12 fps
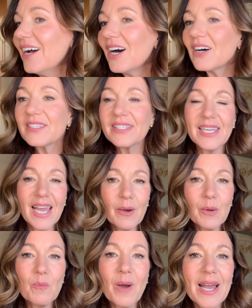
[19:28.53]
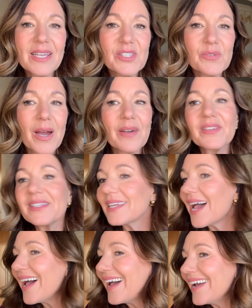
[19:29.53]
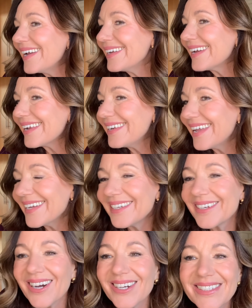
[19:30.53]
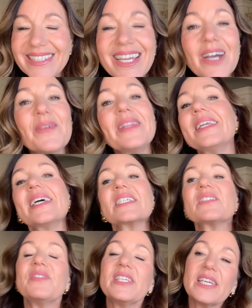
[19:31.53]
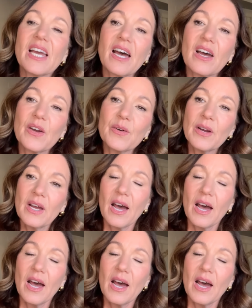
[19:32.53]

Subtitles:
I'll see how it wears throughout the day and let you guys know in the next video.